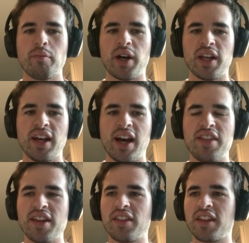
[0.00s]
but I
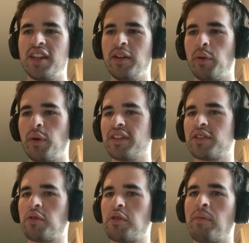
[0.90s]
think the key point
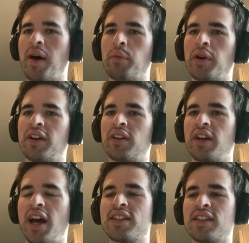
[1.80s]
to remember
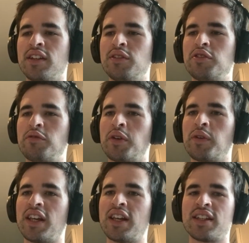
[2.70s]
as an
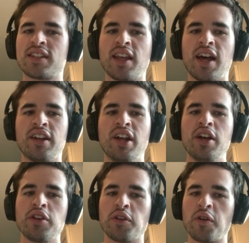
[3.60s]
interviewee is that
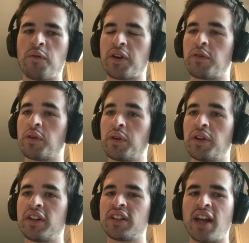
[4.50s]
your
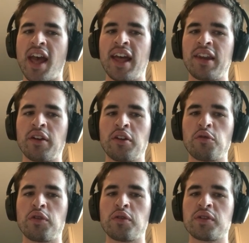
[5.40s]
recruiter and your
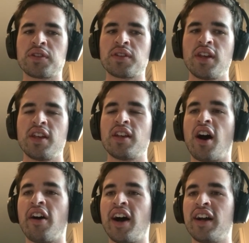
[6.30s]
interviewers
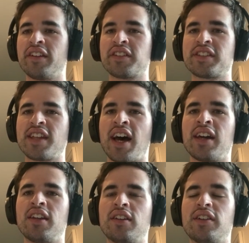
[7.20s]
are on your
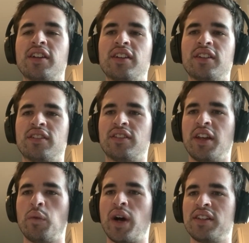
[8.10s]
side.
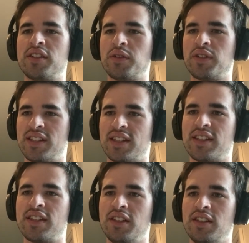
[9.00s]
They want you to
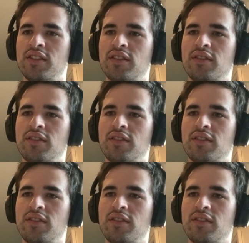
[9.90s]
succeed.